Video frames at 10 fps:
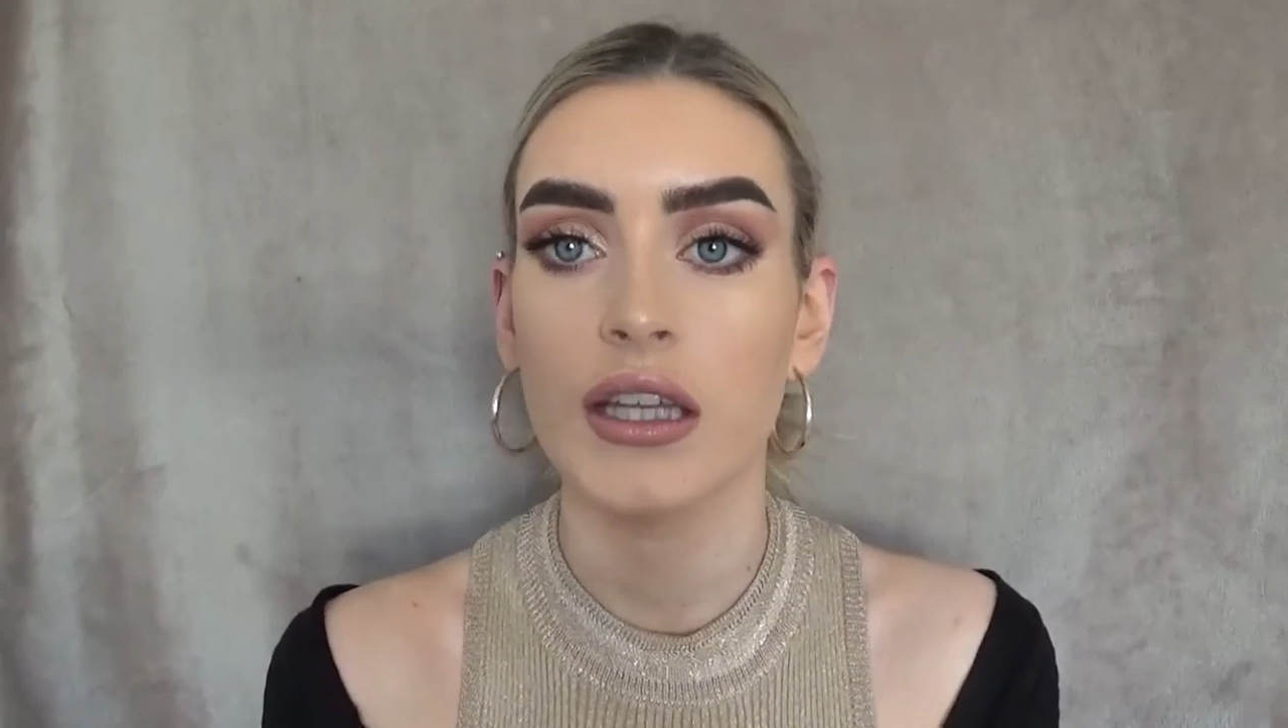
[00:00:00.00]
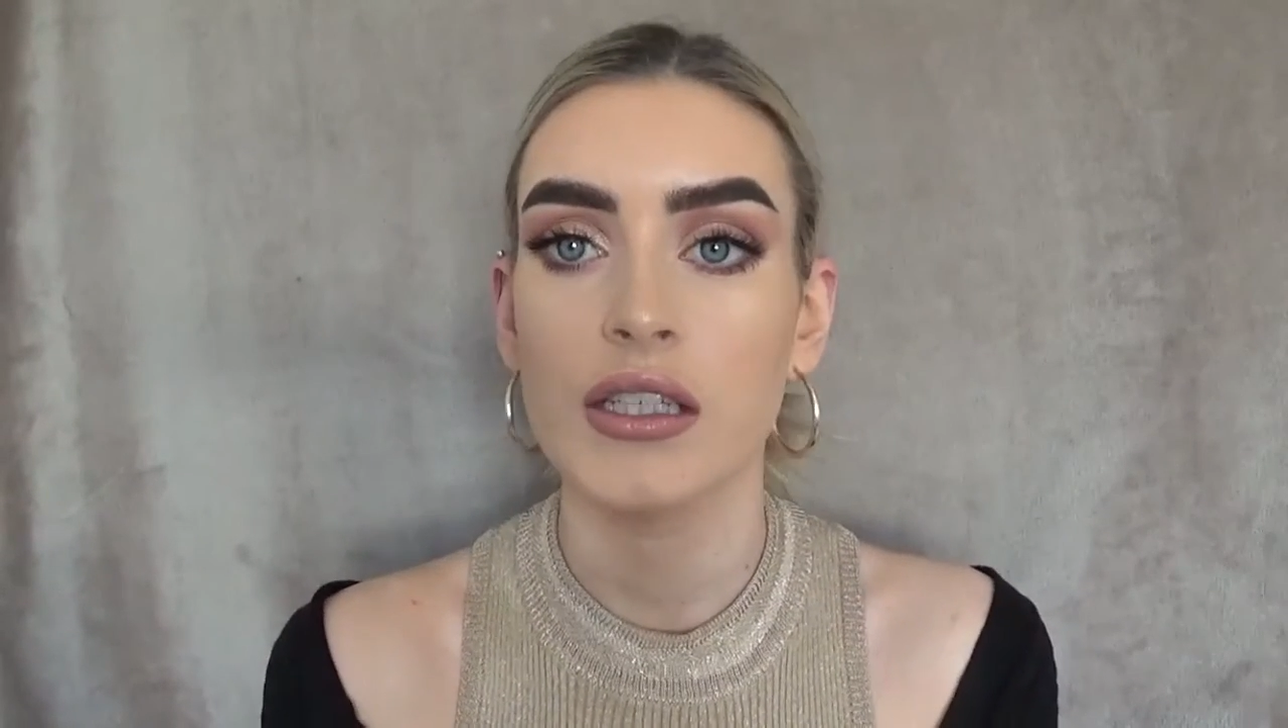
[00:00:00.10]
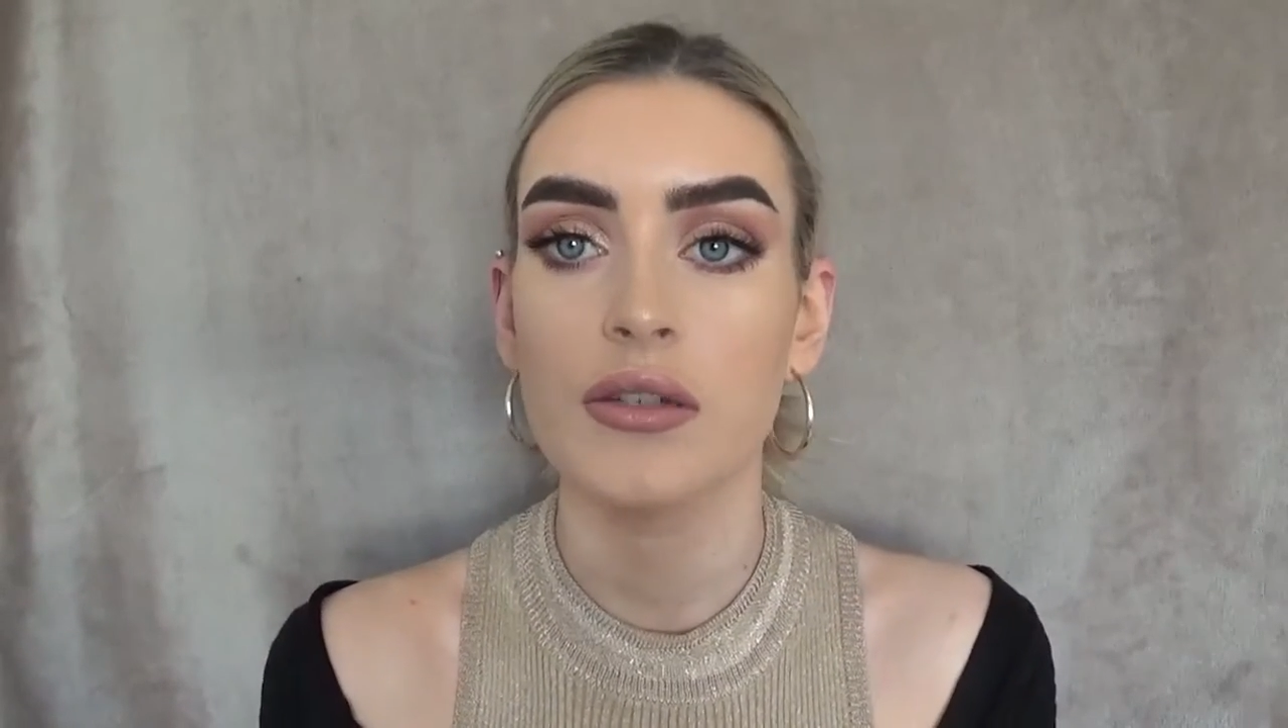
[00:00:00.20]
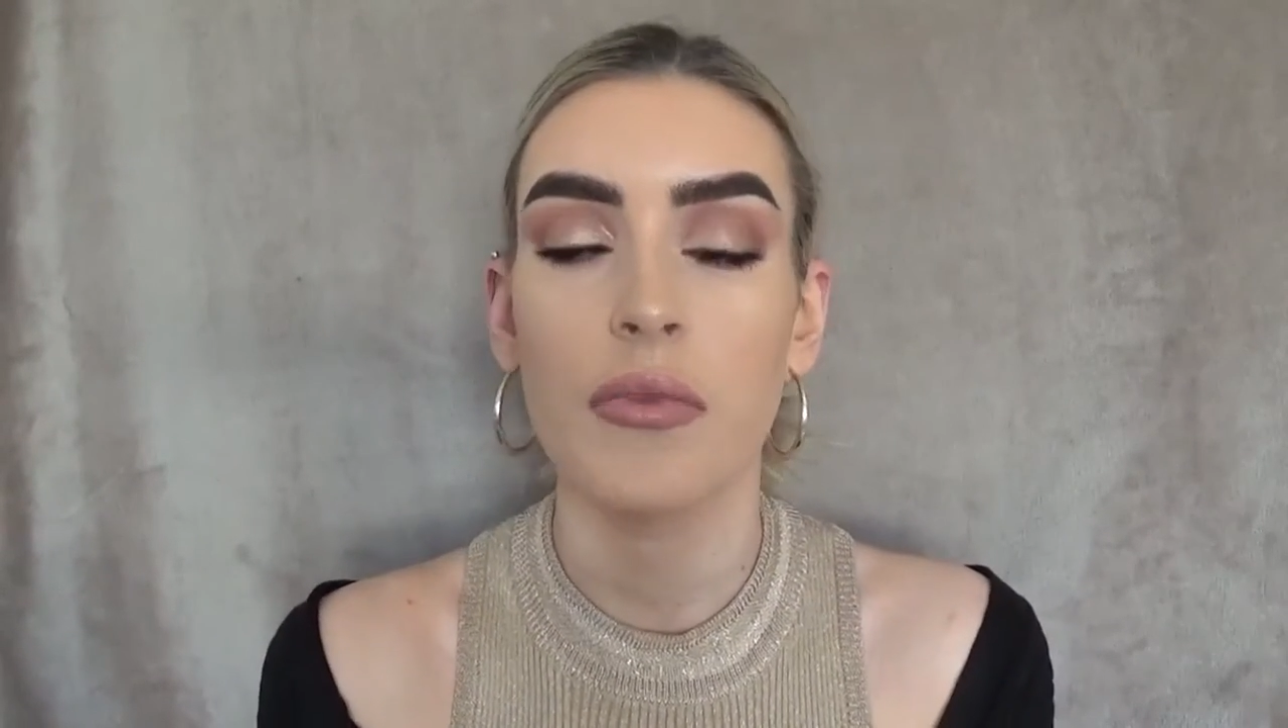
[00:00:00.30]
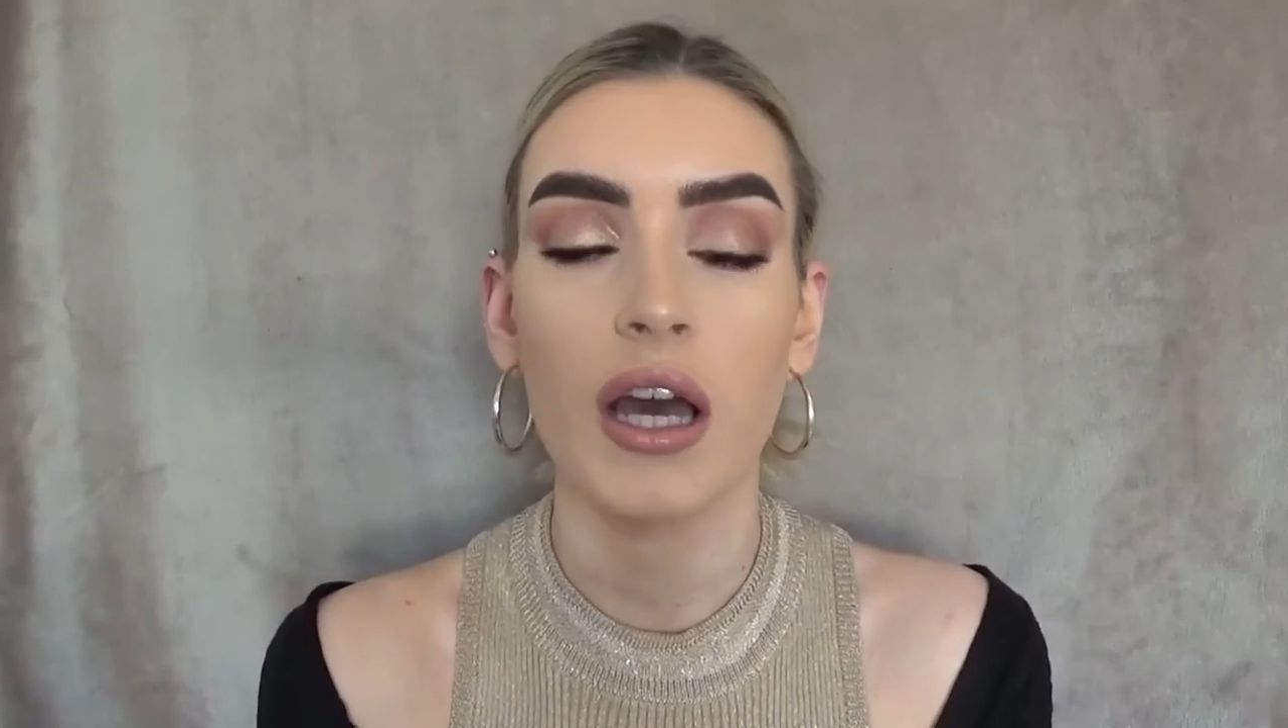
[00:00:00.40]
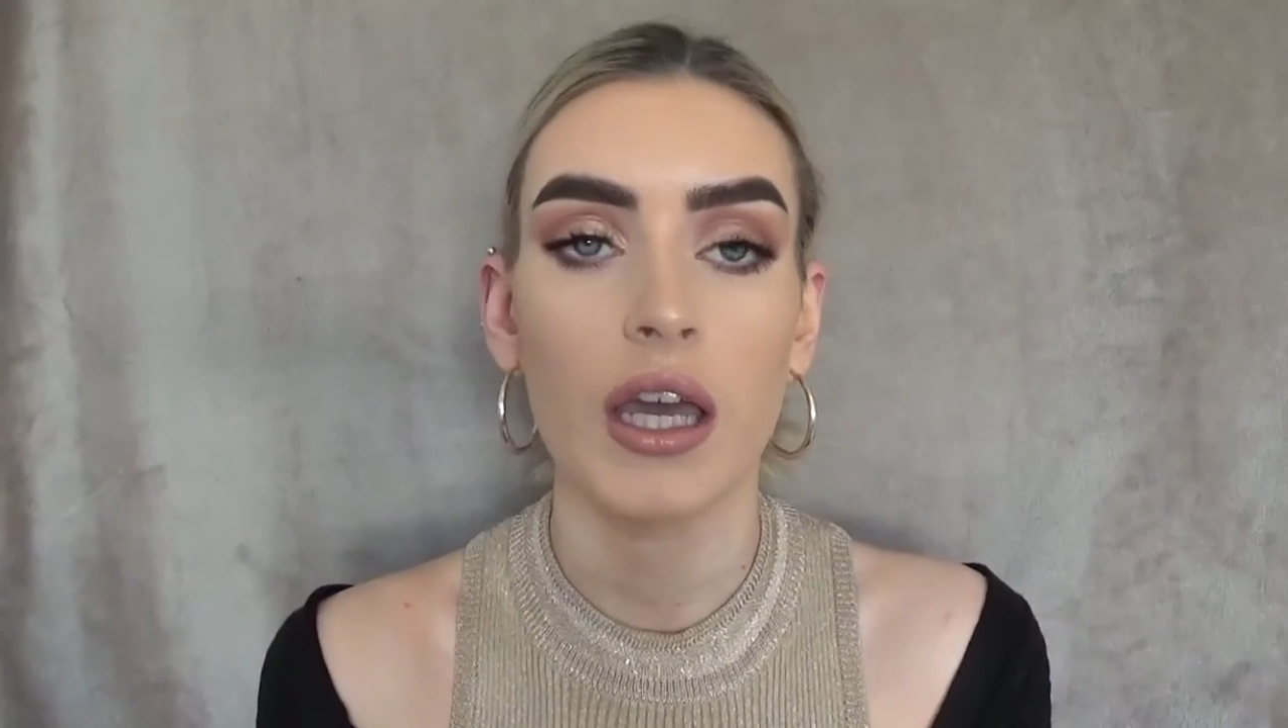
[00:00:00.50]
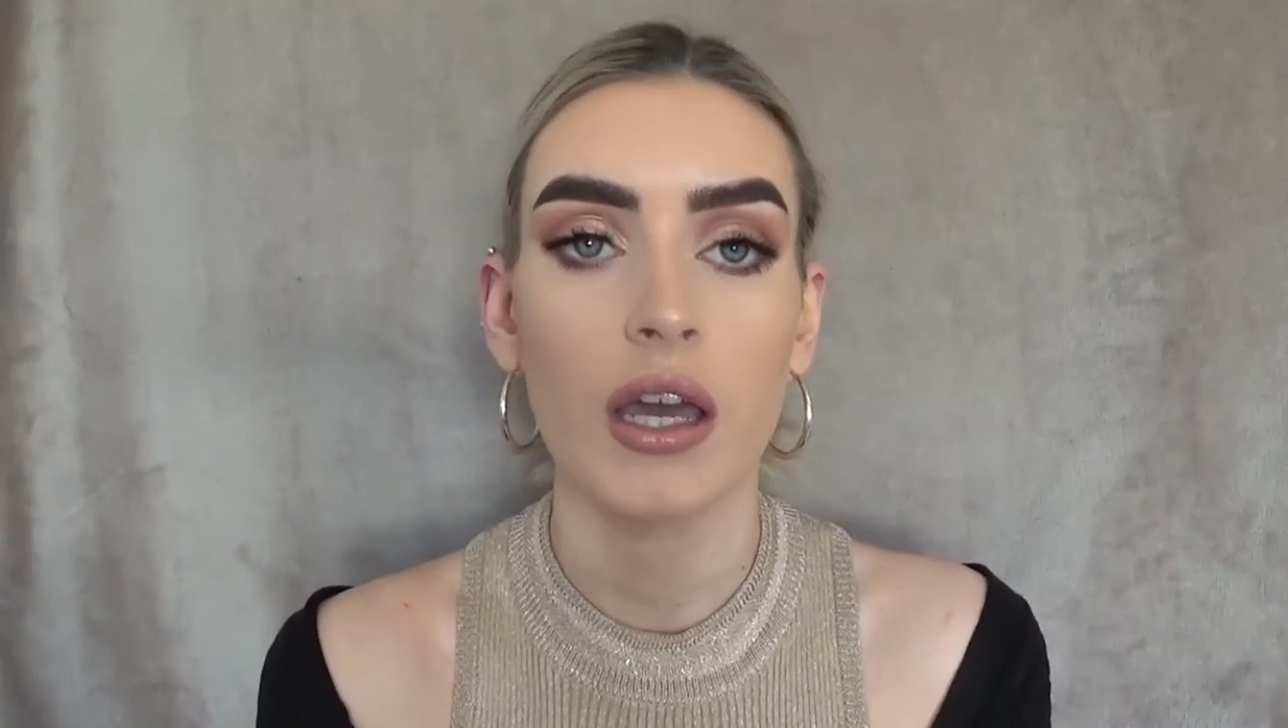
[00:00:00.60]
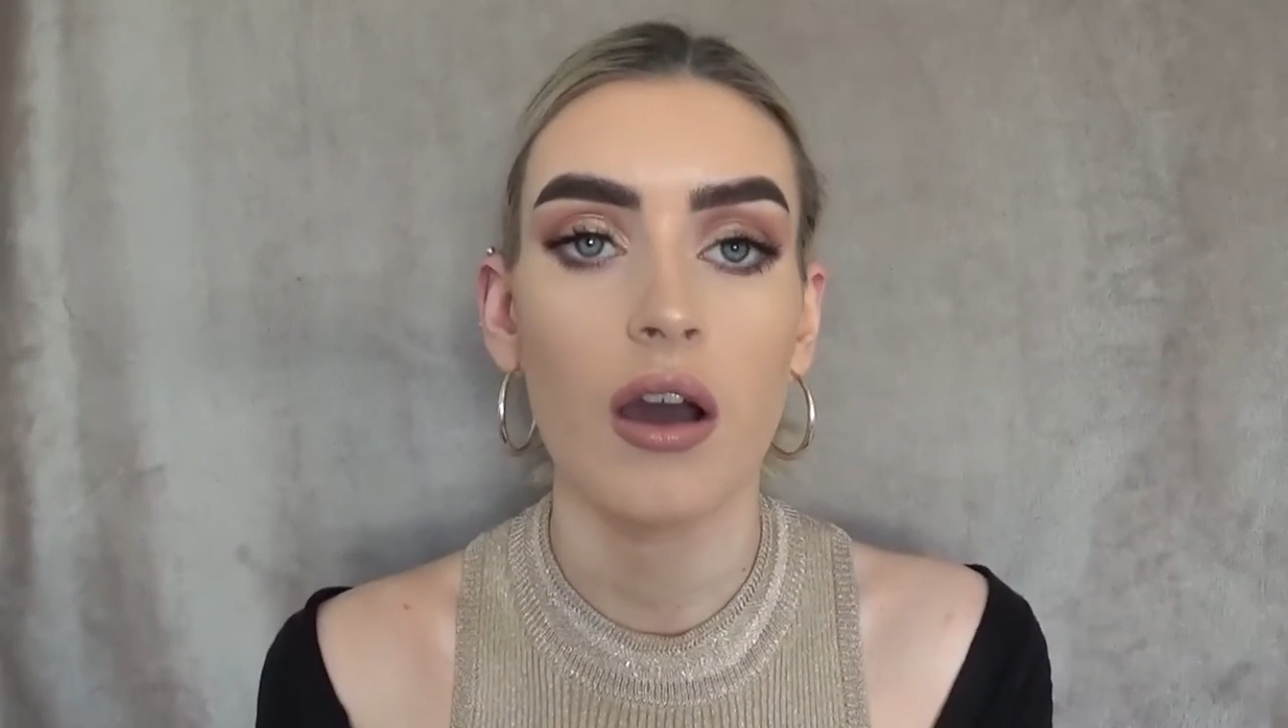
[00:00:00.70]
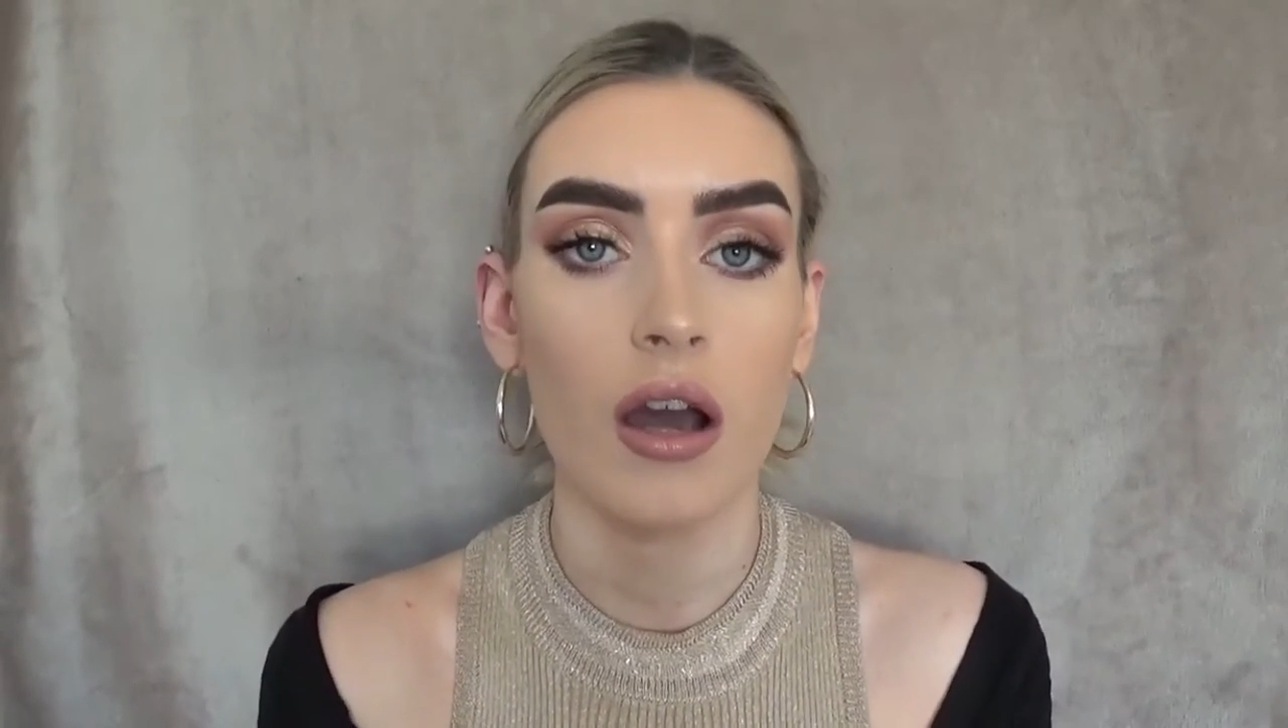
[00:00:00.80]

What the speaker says: into my